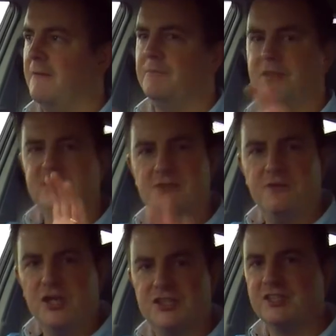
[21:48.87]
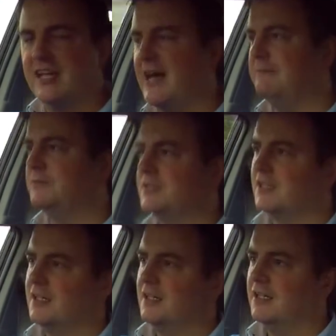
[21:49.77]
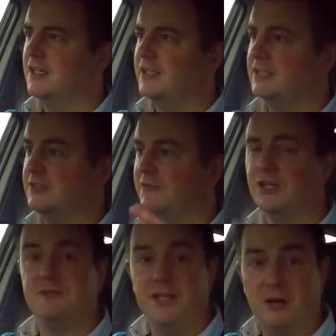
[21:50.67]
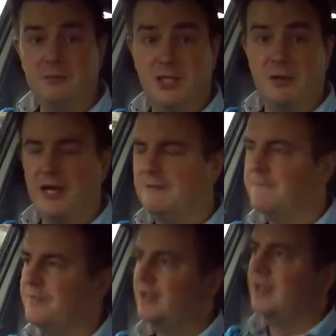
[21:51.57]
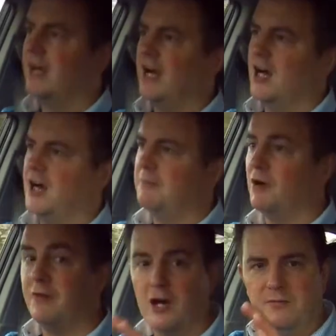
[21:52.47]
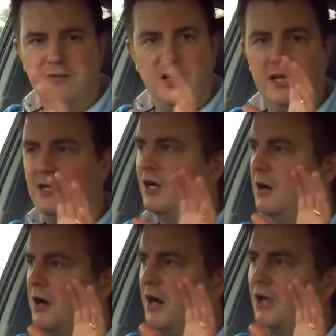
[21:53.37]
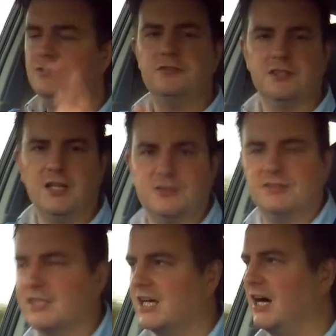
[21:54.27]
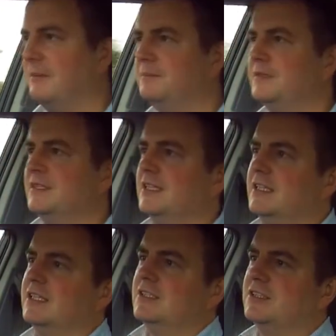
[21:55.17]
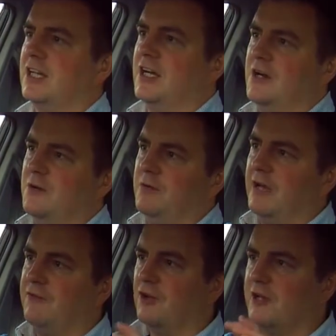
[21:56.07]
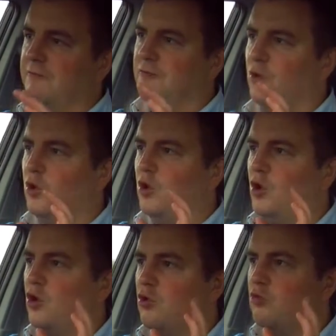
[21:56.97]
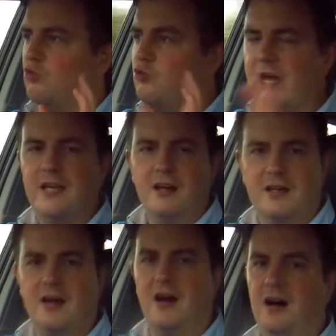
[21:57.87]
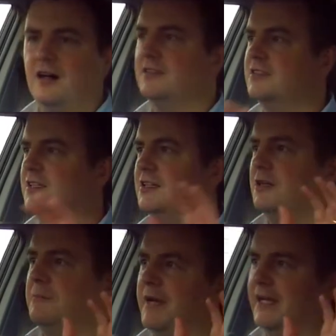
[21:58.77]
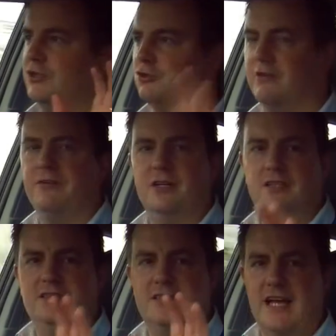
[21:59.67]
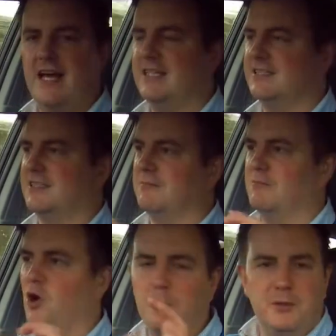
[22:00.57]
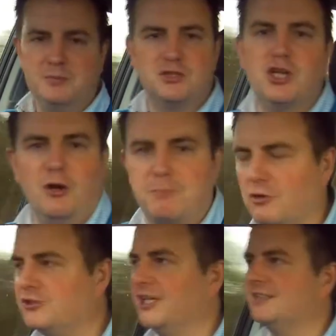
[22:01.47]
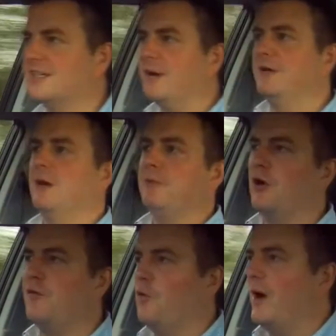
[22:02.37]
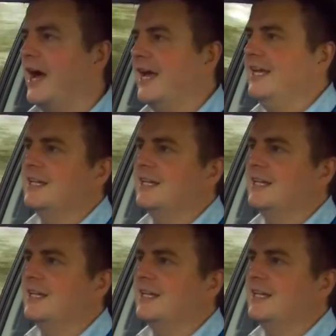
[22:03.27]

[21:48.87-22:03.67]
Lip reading: This is the first attempt. This is the first video I'm doing of hopefully hundreds and hundreds to come. So if you're looking for regular cars being driven, tests, some obscure projects are coming up or on the way,